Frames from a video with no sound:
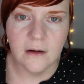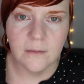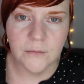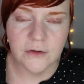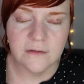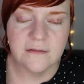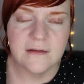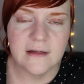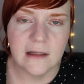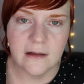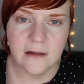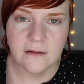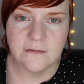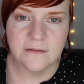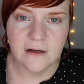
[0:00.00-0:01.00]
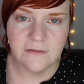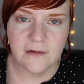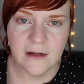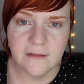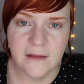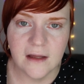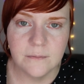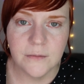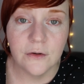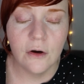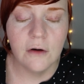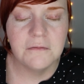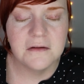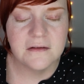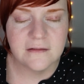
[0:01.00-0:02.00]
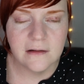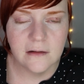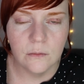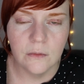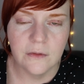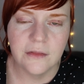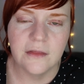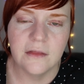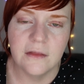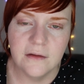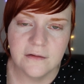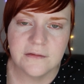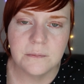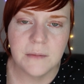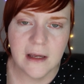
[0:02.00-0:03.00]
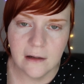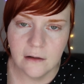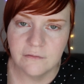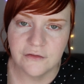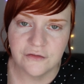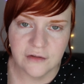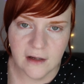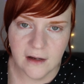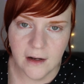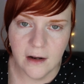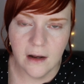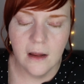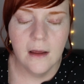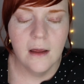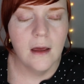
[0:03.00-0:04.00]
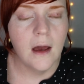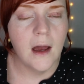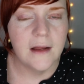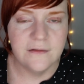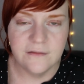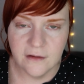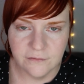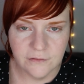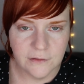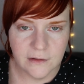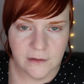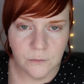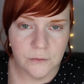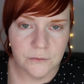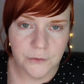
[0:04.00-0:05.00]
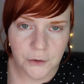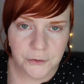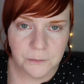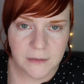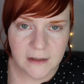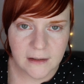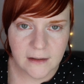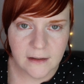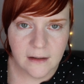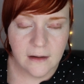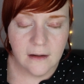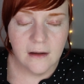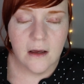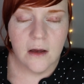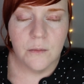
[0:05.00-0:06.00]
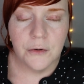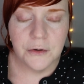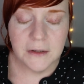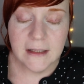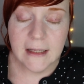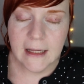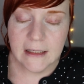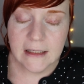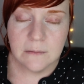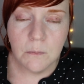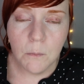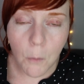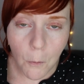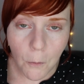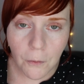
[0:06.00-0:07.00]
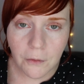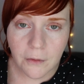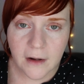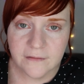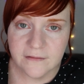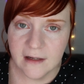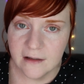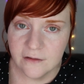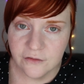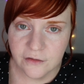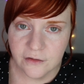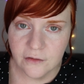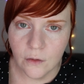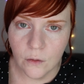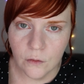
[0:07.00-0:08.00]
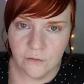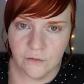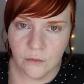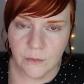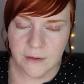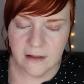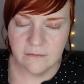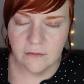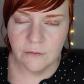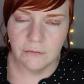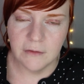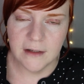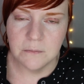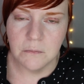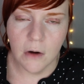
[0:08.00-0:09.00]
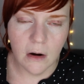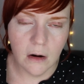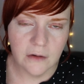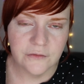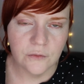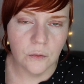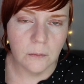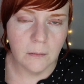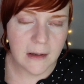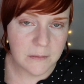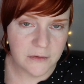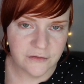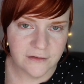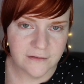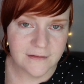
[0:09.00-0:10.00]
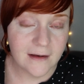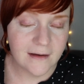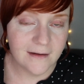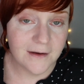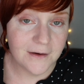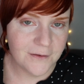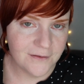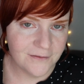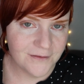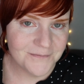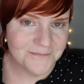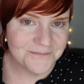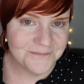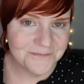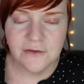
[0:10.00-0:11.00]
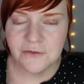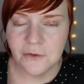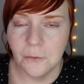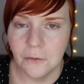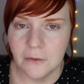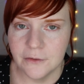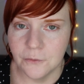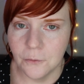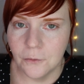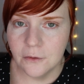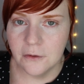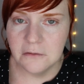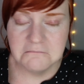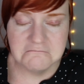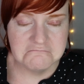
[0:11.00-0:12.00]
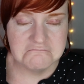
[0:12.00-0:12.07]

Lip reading: concealing and stuff like that. But obviously with this pale of a shade, I definitely will not be putting any more attention over whatever red marks or blemishes I have. So all in all,